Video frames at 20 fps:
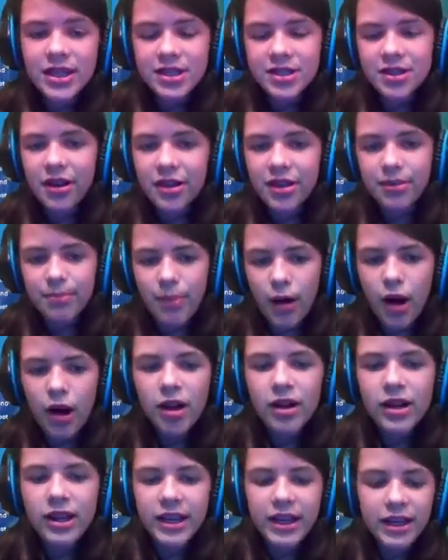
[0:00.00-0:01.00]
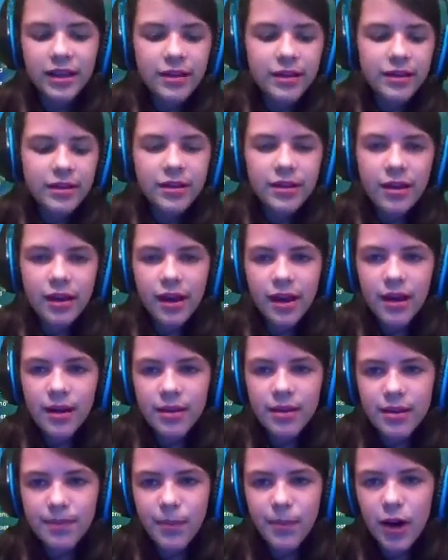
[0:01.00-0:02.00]
It's called the Party
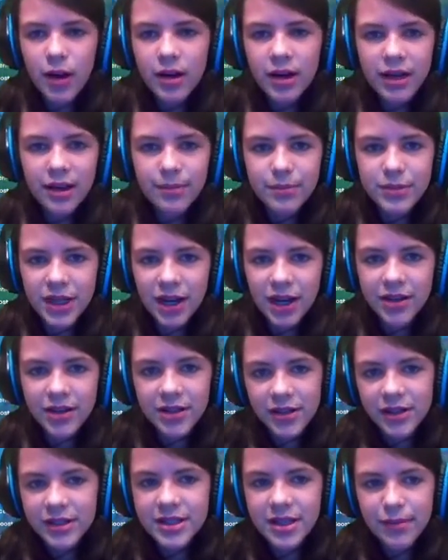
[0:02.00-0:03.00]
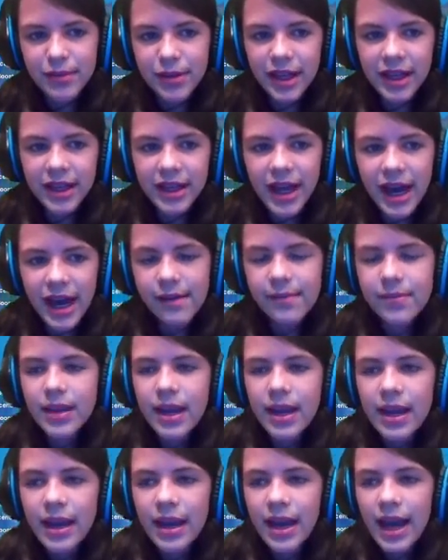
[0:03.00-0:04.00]
Abductor, something like that.
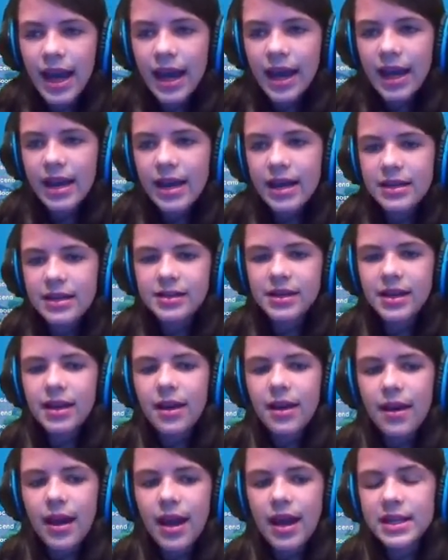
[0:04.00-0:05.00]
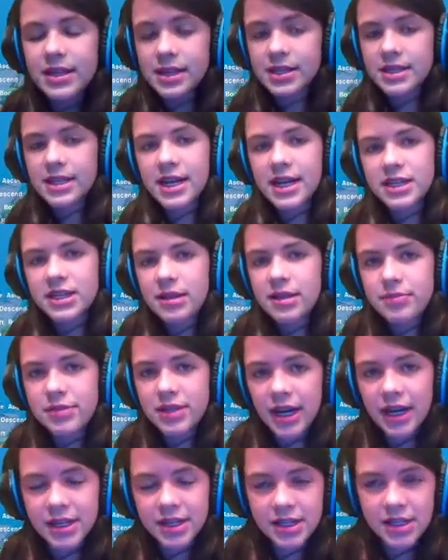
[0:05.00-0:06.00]
And it doesn't actually
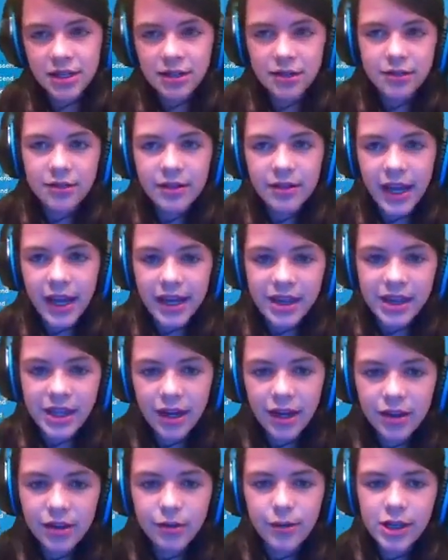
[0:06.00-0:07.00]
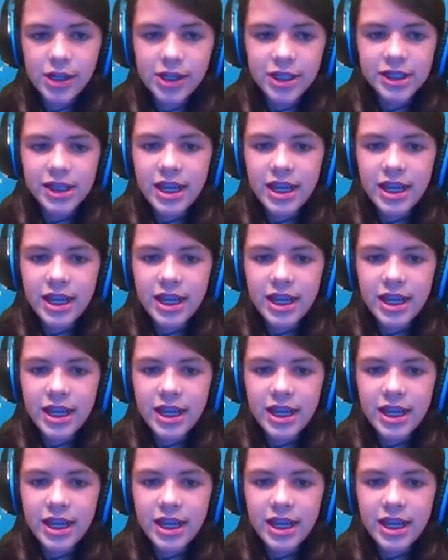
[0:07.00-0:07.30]
abduct you like the other ones.